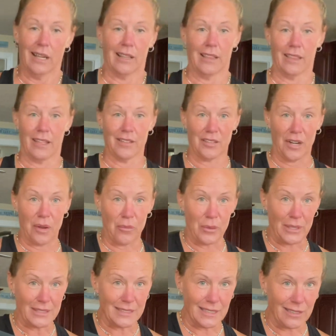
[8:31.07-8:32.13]
things that I
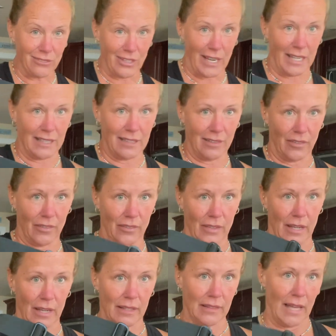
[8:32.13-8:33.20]
wanted, right? This is
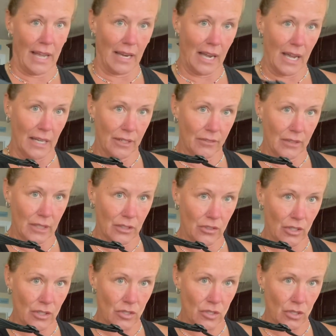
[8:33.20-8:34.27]
that kind of an
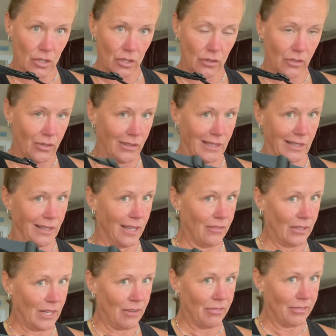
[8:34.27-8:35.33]
adjuster. So I don't have
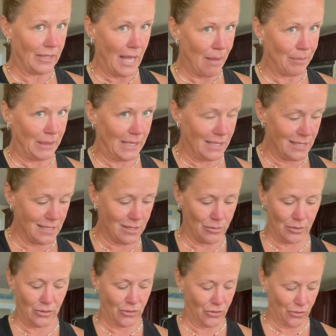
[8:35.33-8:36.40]
any flappies,
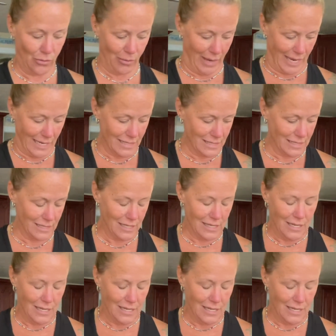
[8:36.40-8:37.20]
which is great.